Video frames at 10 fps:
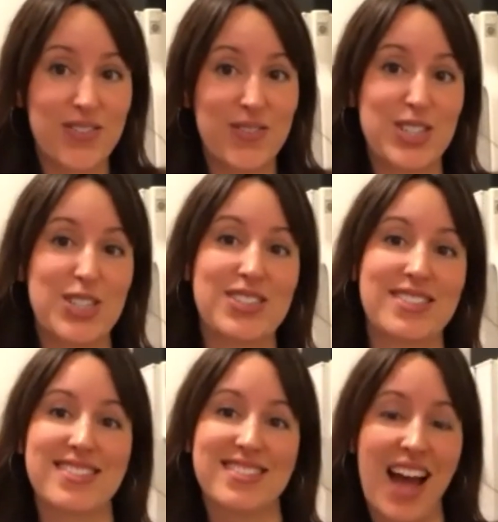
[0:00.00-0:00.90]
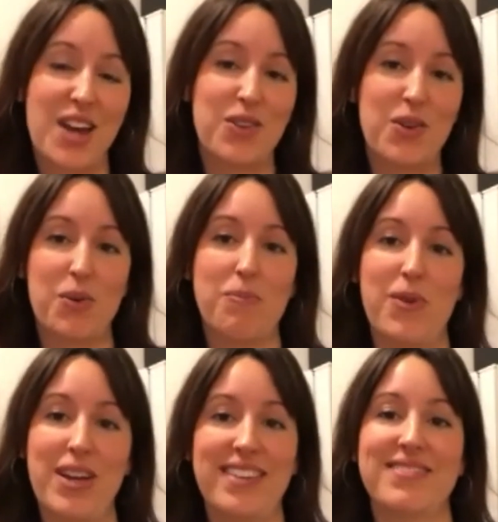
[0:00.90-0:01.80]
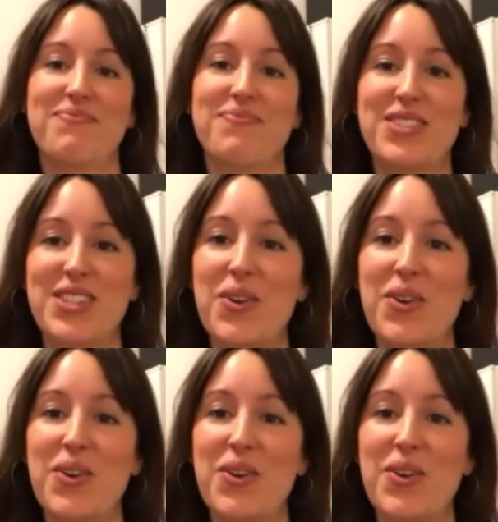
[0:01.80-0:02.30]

which is kind of the whole point. So